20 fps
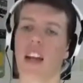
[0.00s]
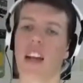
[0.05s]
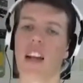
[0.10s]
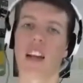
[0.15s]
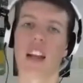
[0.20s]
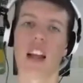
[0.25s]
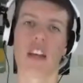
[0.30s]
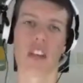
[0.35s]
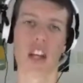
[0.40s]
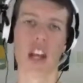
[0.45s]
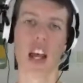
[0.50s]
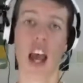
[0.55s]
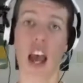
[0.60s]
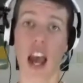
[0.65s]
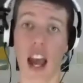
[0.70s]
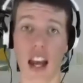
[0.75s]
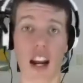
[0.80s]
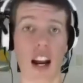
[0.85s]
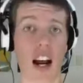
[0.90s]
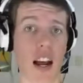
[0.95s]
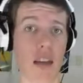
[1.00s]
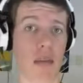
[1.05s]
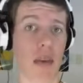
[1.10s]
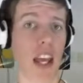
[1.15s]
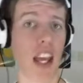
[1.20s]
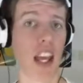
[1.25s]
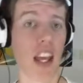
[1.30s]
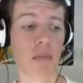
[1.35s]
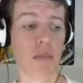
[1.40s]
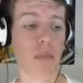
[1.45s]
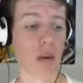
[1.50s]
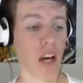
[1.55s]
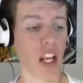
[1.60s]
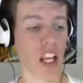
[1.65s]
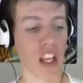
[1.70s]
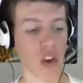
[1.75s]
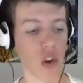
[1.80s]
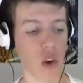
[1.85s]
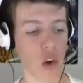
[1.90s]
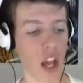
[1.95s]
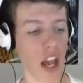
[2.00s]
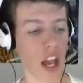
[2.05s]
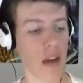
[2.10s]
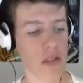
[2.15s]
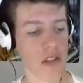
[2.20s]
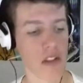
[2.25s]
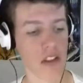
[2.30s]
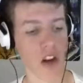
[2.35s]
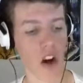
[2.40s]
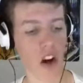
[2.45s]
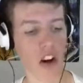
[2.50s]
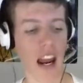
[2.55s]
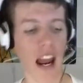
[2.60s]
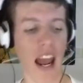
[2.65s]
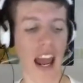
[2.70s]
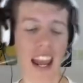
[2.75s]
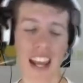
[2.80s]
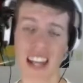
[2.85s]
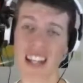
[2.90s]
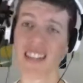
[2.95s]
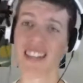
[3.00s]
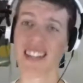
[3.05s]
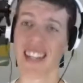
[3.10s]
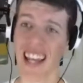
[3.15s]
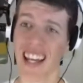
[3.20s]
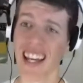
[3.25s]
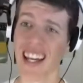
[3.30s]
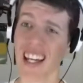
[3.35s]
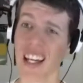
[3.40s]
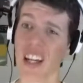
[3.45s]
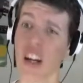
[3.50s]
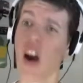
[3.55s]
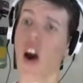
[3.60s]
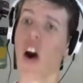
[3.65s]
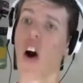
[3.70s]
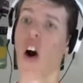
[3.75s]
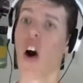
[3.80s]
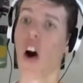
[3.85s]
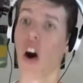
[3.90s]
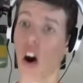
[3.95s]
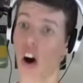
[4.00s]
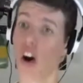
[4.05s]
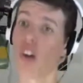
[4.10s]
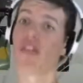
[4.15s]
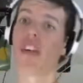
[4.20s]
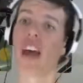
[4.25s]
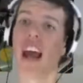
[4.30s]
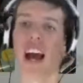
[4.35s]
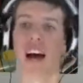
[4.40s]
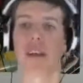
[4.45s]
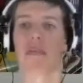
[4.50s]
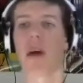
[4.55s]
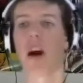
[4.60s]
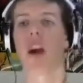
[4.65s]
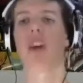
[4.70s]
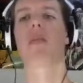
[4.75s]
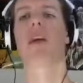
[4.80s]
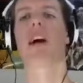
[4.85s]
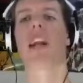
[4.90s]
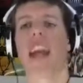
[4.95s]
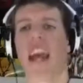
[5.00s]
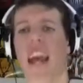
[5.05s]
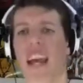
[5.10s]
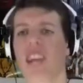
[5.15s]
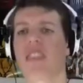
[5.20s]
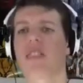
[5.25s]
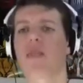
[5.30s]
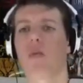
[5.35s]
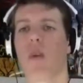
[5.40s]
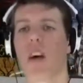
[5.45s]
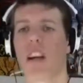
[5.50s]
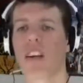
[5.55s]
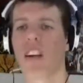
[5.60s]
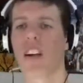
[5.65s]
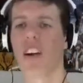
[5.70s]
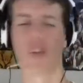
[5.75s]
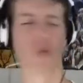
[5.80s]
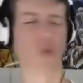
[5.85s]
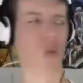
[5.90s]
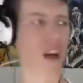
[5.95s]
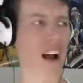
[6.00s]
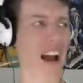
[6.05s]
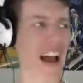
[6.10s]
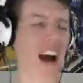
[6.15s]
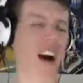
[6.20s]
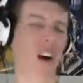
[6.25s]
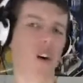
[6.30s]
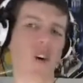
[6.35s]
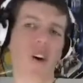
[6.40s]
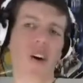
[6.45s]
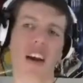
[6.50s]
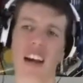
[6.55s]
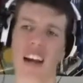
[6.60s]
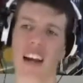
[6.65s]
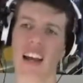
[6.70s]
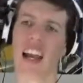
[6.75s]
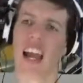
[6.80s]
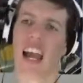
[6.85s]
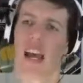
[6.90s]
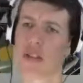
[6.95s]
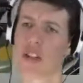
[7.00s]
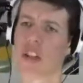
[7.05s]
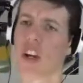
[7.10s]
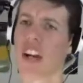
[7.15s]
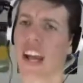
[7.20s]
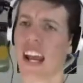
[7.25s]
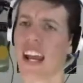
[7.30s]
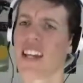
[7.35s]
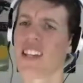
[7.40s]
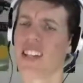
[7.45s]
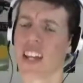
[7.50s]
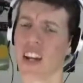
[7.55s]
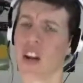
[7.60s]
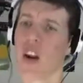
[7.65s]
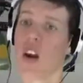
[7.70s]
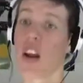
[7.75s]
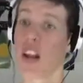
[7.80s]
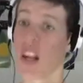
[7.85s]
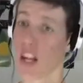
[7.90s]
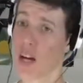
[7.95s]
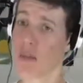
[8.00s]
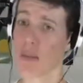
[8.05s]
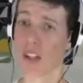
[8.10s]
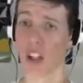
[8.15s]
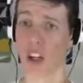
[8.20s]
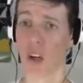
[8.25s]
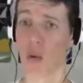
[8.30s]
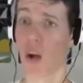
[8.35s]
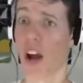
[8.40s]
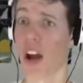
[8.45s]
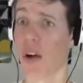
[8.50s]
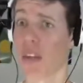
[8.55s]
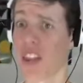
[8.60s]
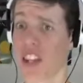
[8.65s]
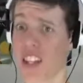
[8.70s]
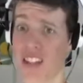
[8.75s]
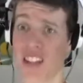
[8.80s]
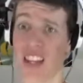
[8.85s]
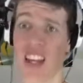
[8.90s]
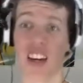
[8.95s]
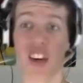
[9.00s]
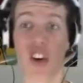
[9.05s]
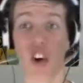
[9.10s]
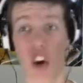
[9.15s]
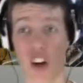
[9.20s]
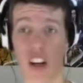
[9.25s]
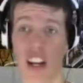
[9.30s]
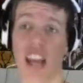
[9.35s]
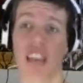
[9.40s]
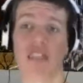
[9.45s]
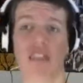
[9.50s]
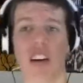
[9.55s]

2011, and I am here bringing you episode 18 of our Pokemon X Wonderlocke. Wow, episode 18. Come a long way with this in not